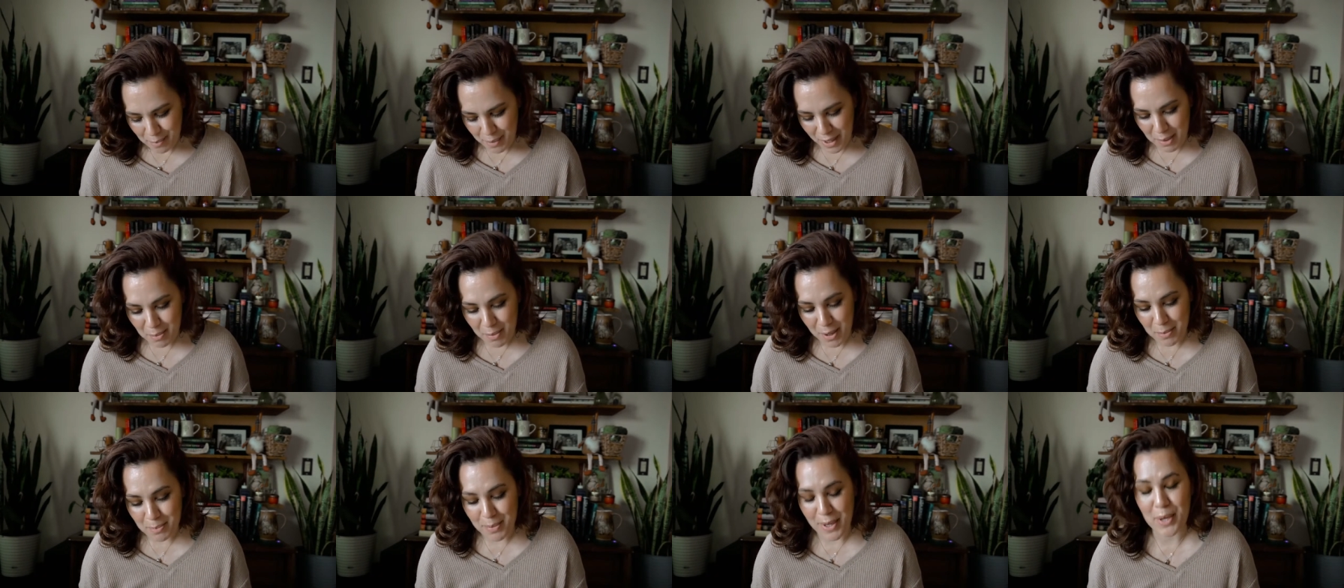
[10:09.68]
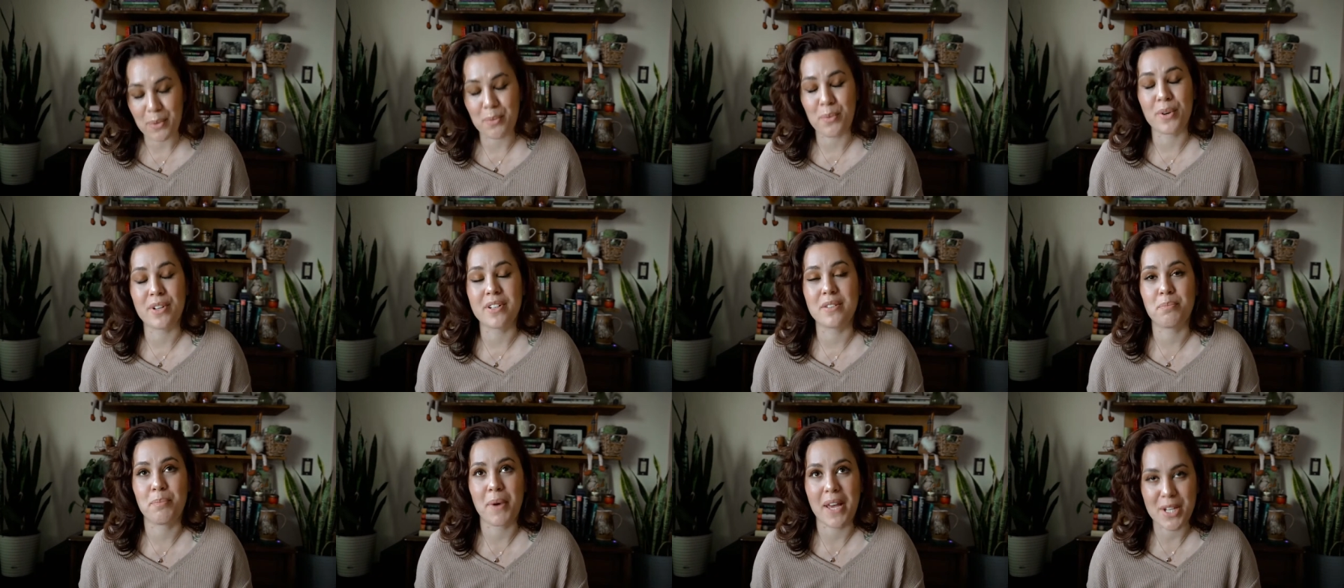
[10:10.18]
but I'm on page,
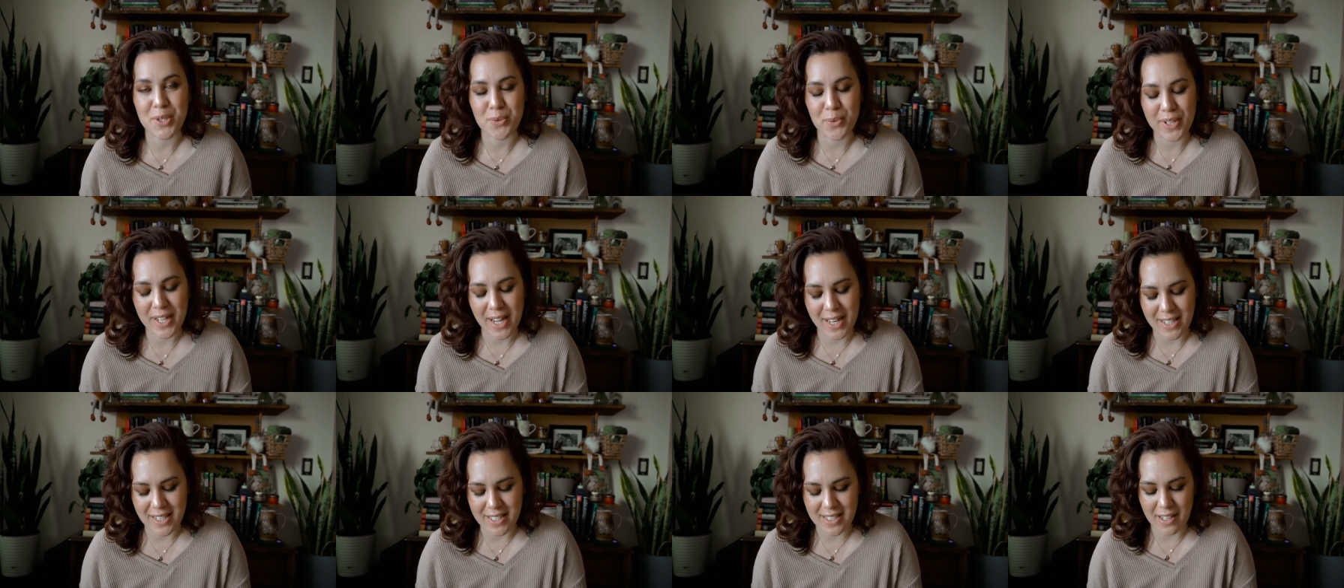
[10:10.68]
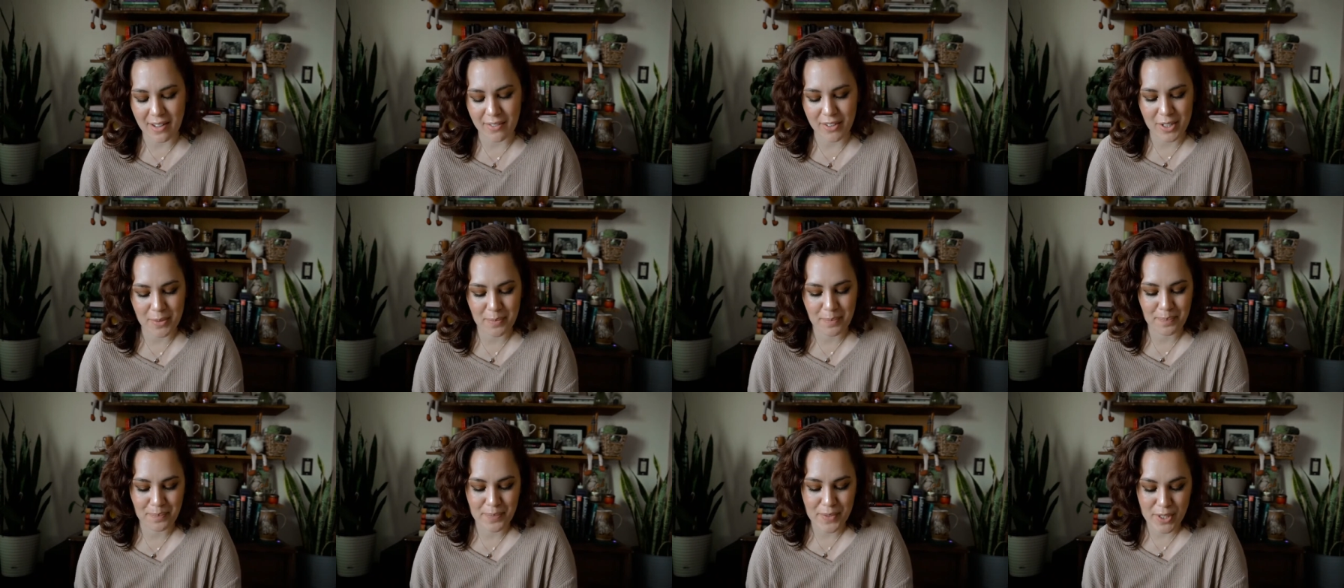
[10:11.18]
one, page
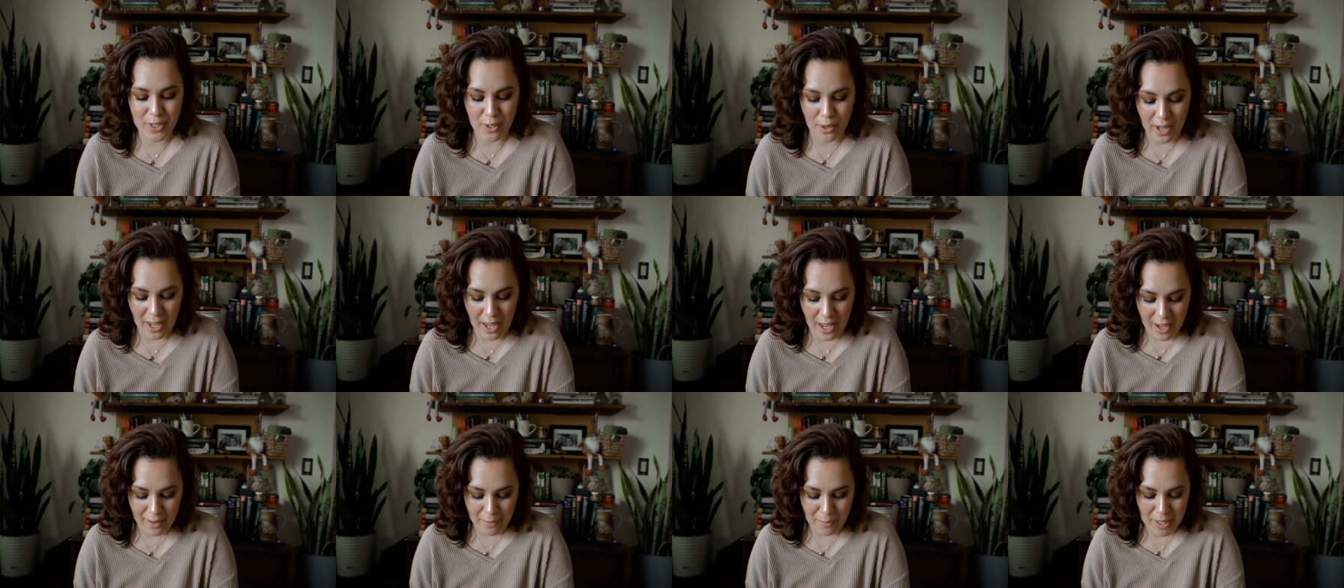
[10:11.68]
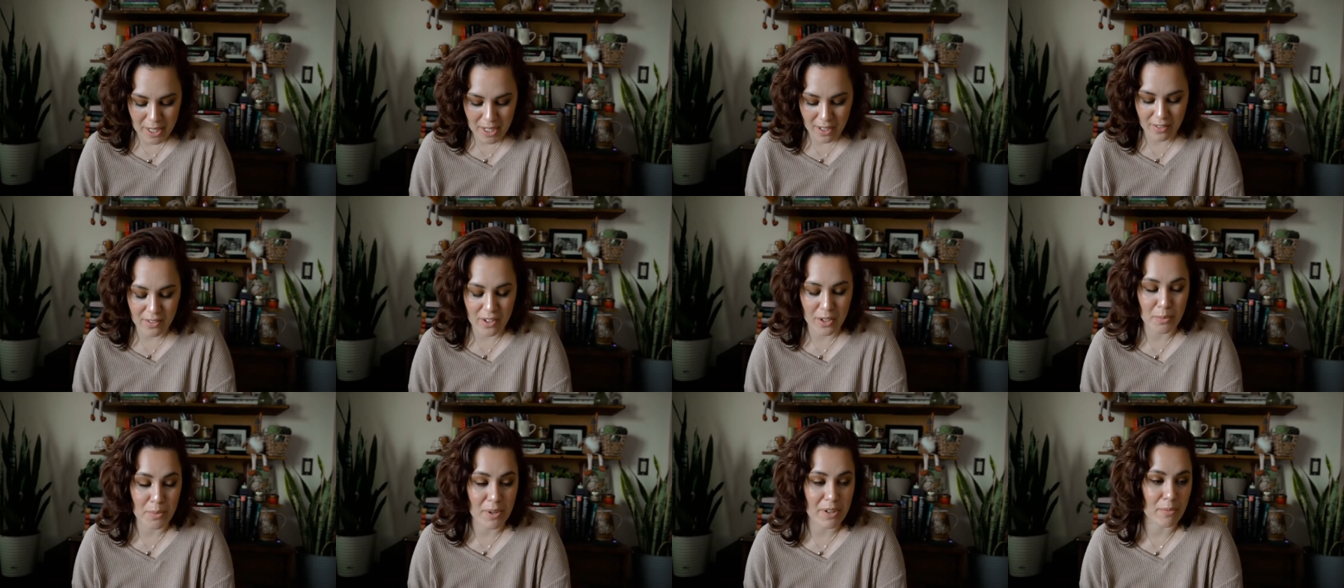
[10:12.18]
197, so I have made a
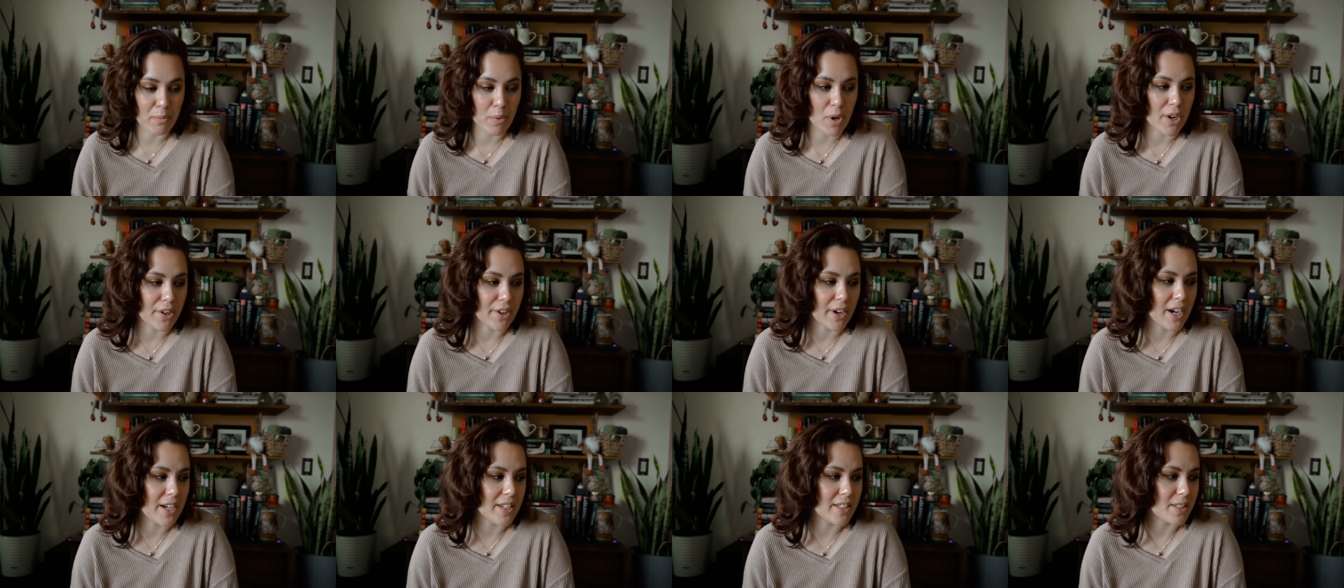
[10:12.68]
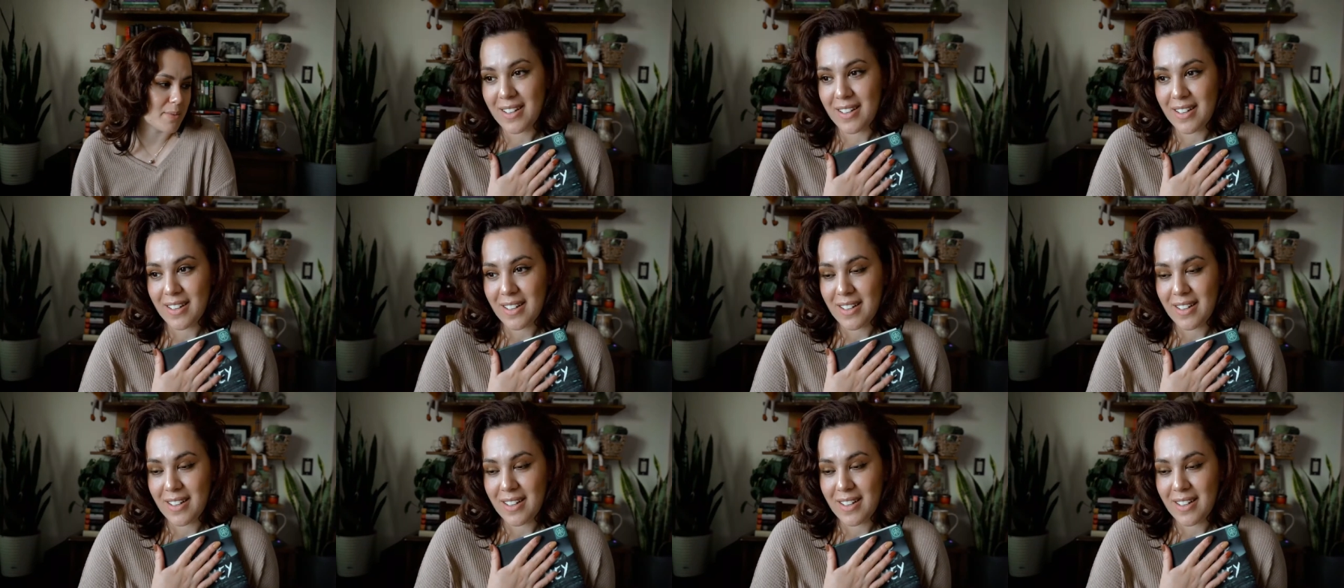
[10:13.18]
little bit of progress.